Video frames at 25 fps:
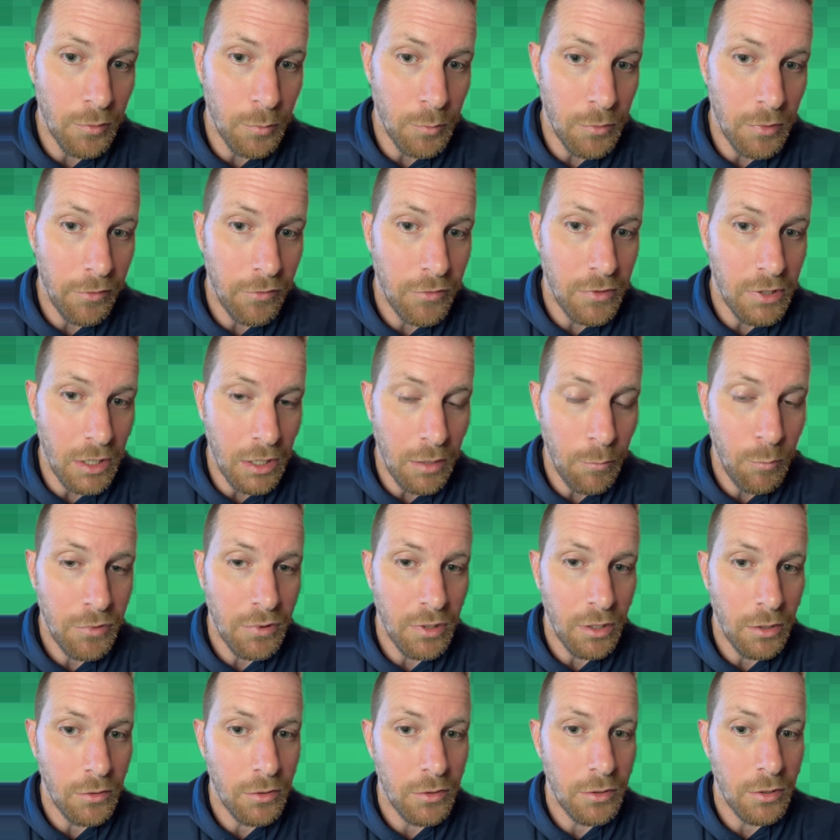of James
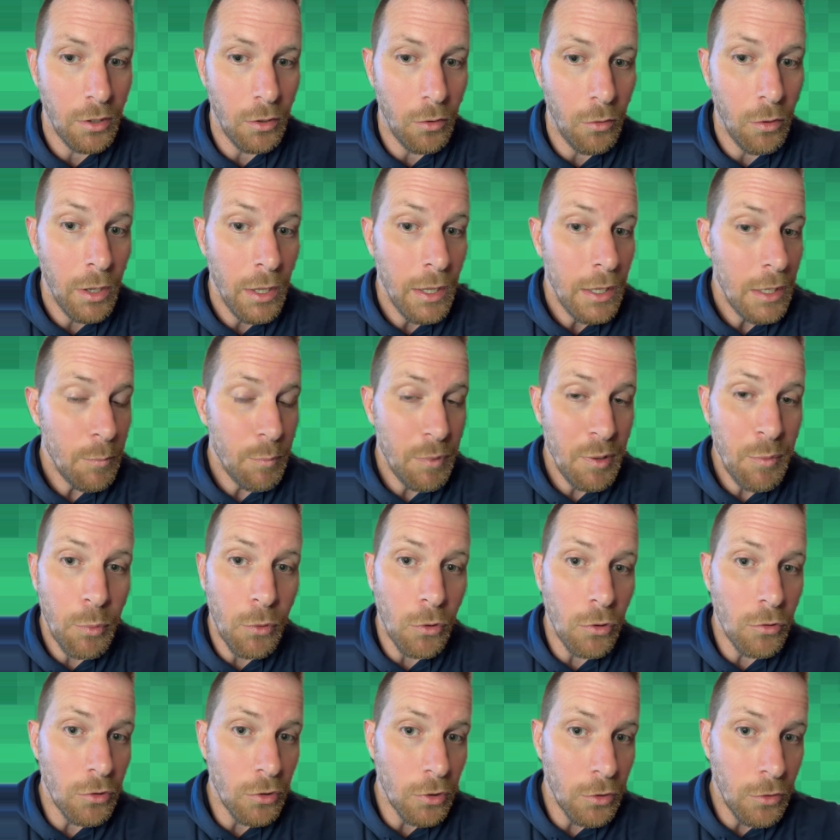says so,
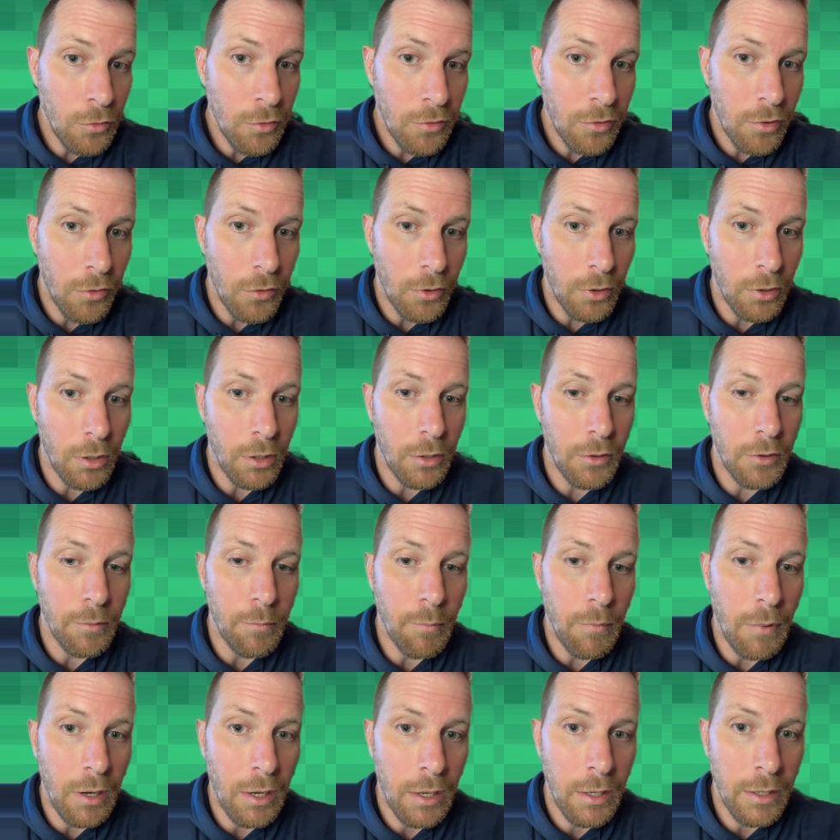people lose their utter
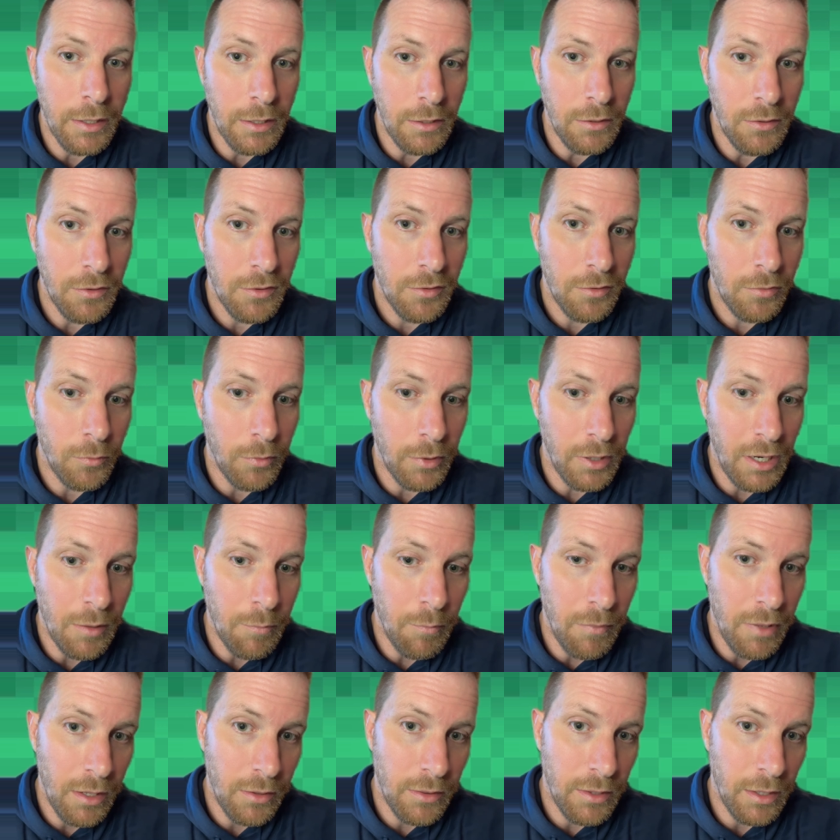minds when I
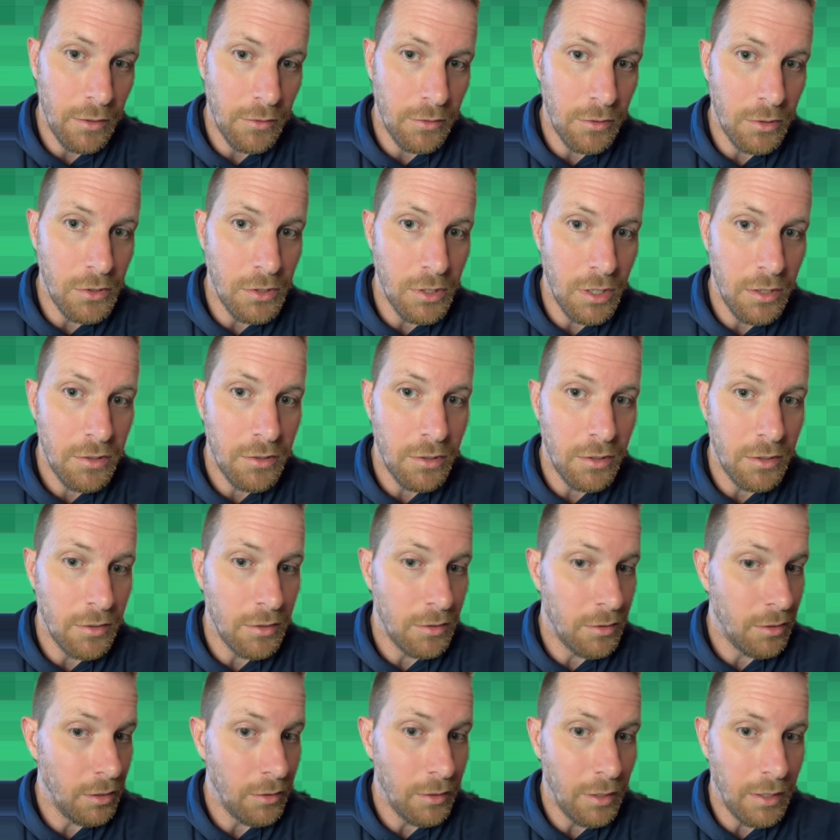make that suggestion
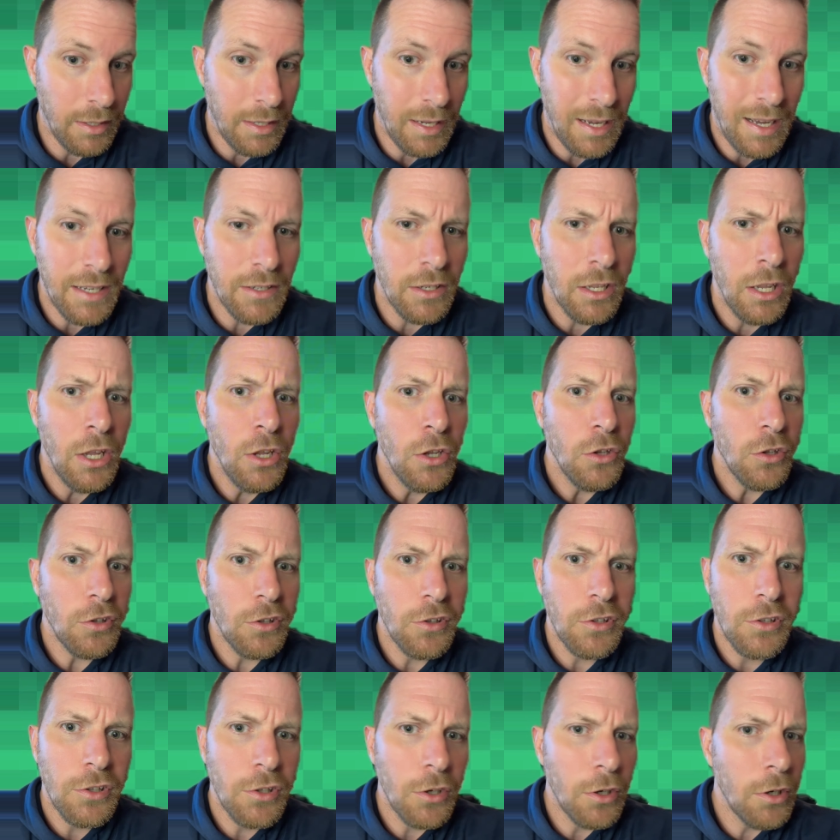Saying that God
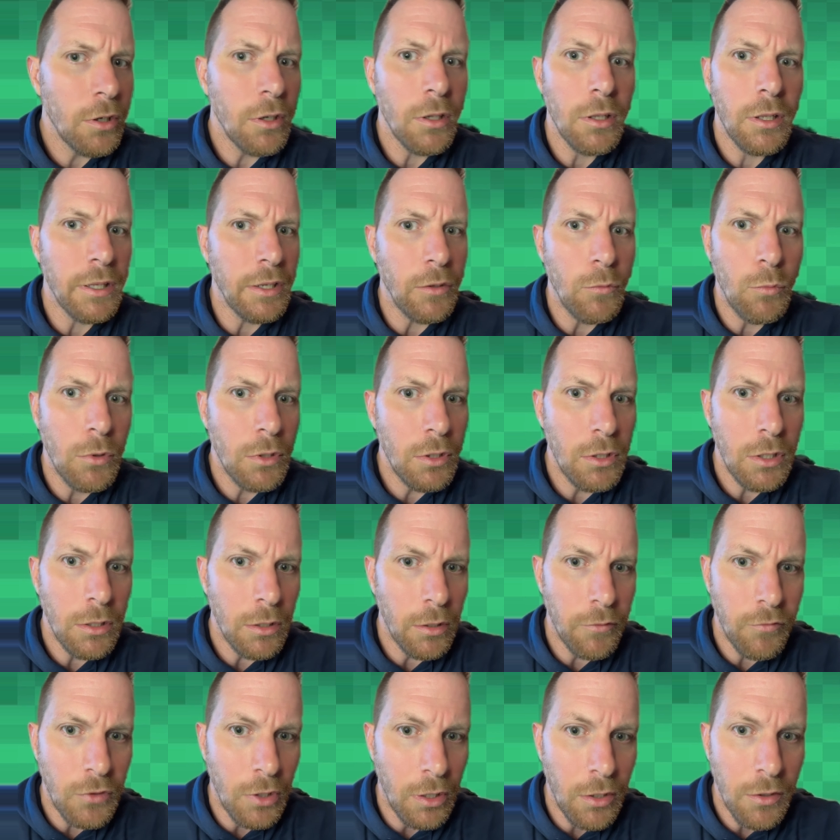certainly wouldn't
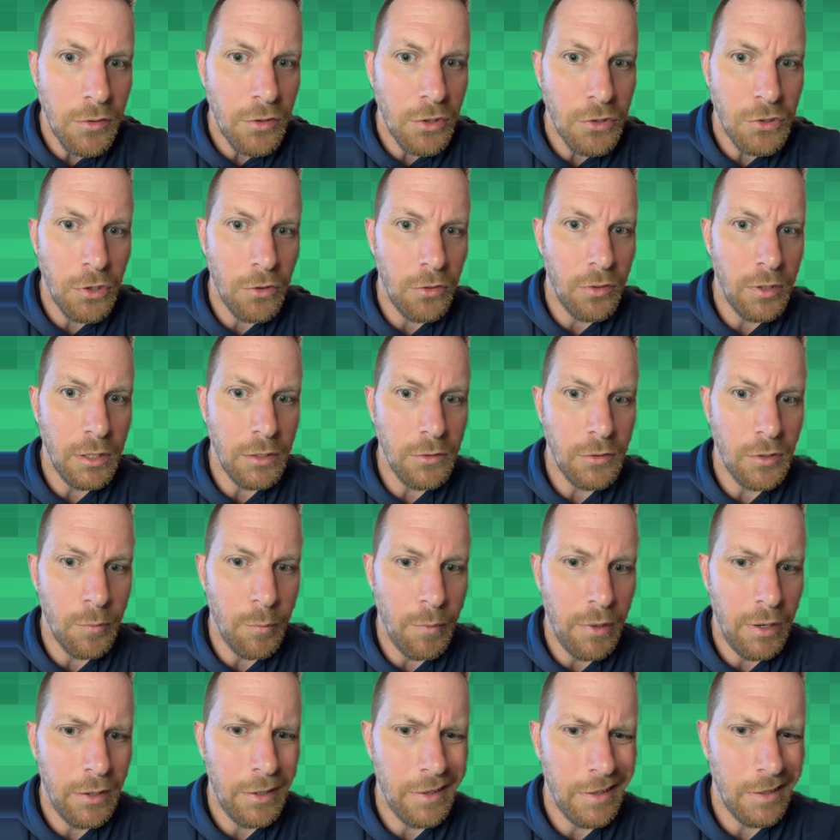have done such a thing to
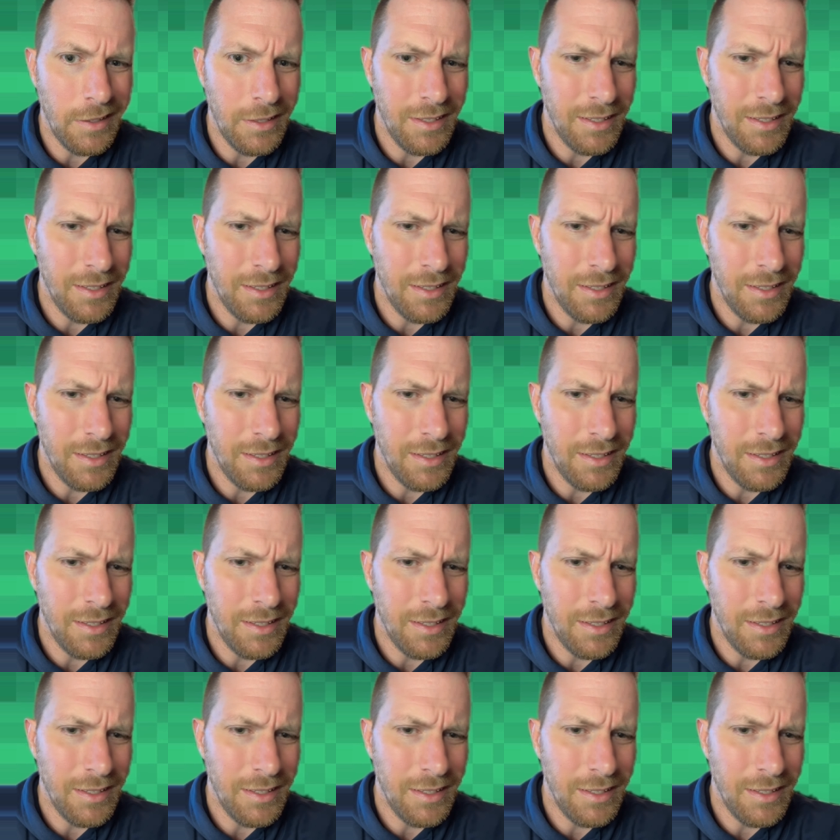Mary.